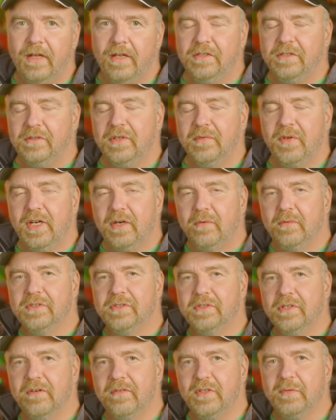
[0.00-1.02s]
So you've got to
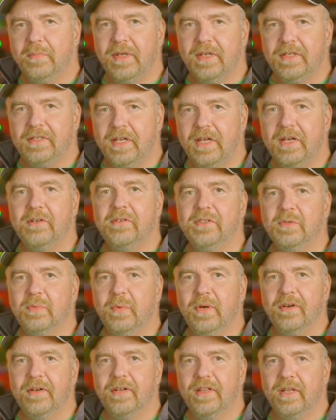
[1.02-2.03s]
reserve space
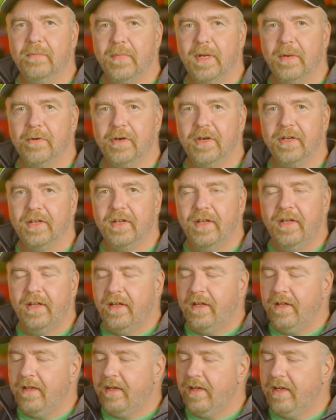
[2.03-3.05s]
elsewhere in the memory.
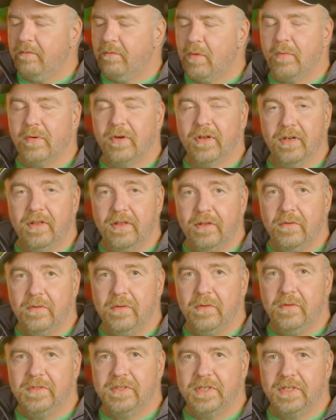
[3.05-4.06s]
And what we're going to
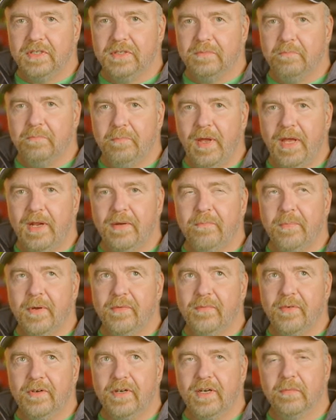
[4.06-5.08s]
use is pet
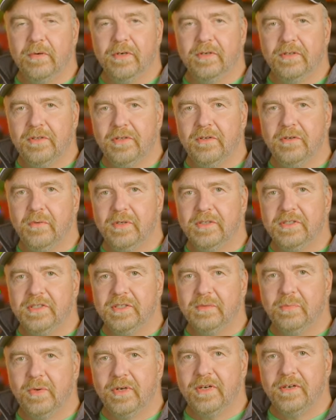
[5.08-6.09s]
buffer number two, which
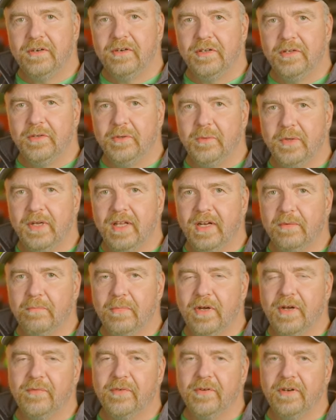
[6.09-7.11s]
is where you would get a
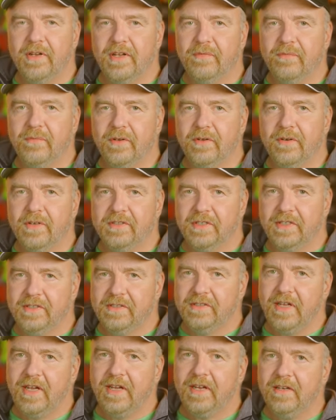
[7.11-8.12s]
buffer if there is a
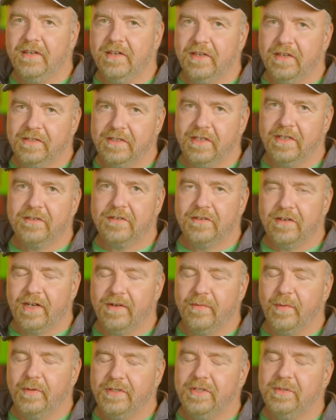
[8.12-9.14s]
second cassette
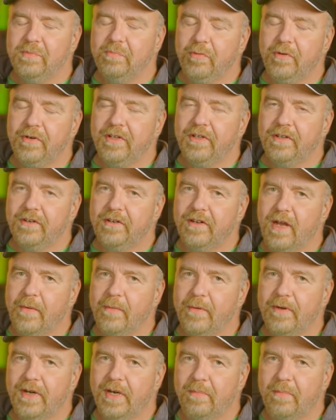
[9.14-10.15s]
drive, which is pretty
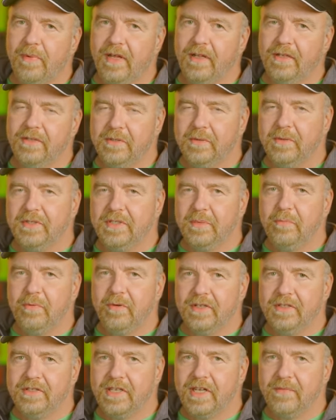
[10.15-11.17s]
uncommon on a pet. So it's a
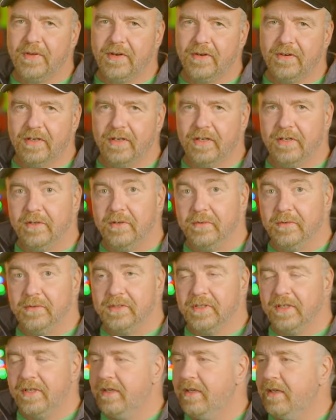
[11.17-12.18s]
pretty safe area to use.